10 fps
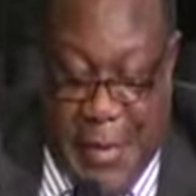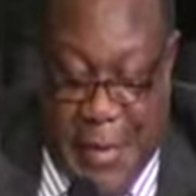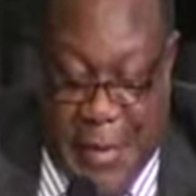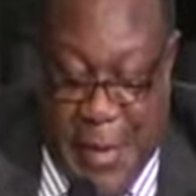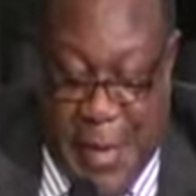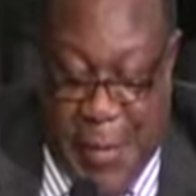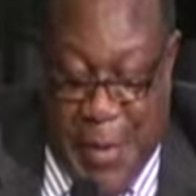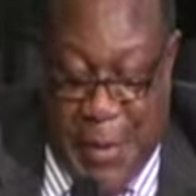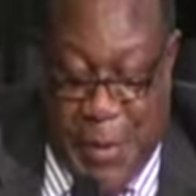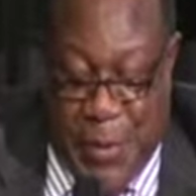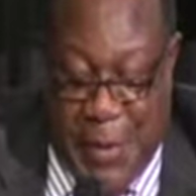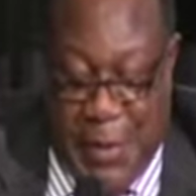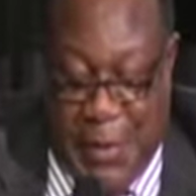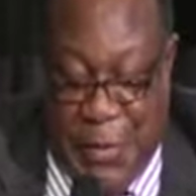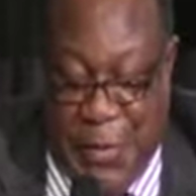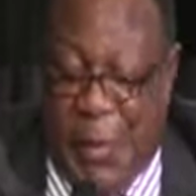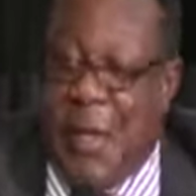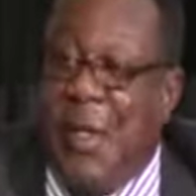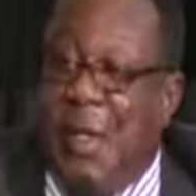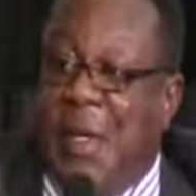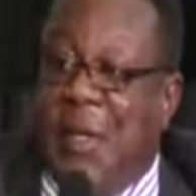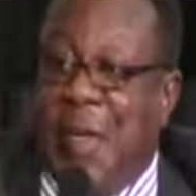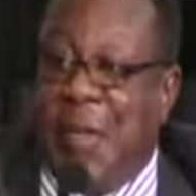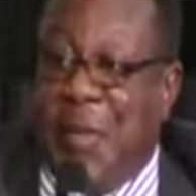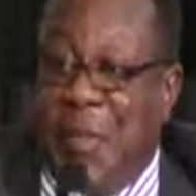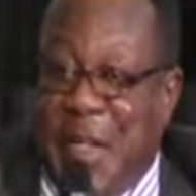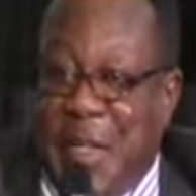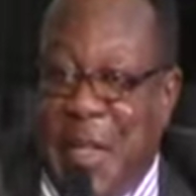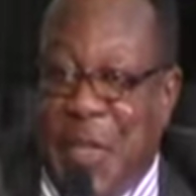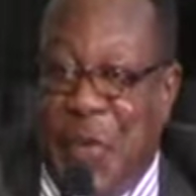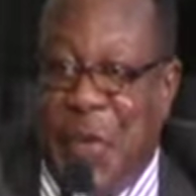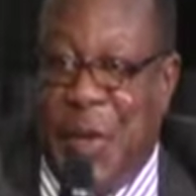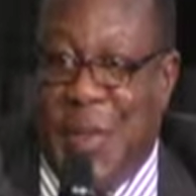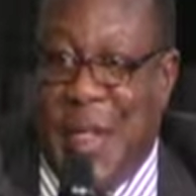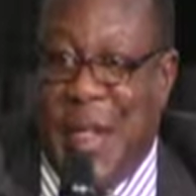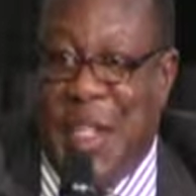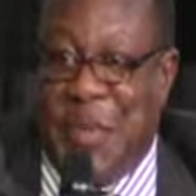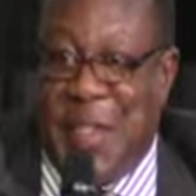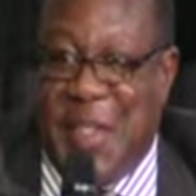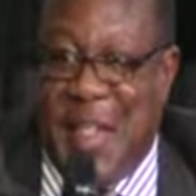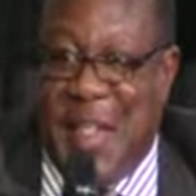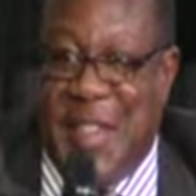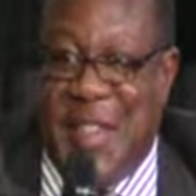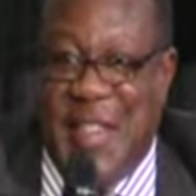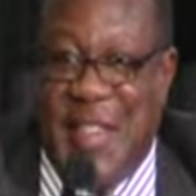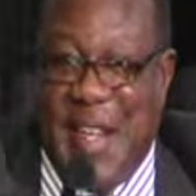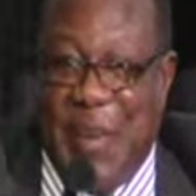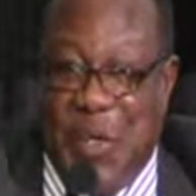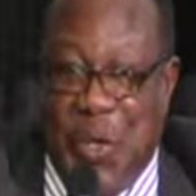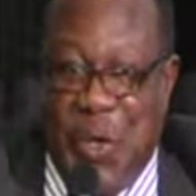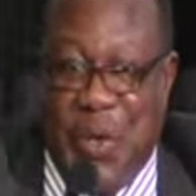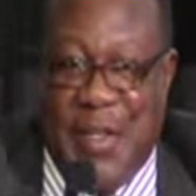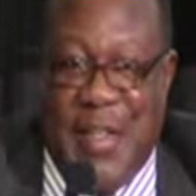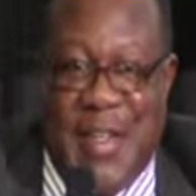is now my duty to try to make sense of all that has been said this afternoon.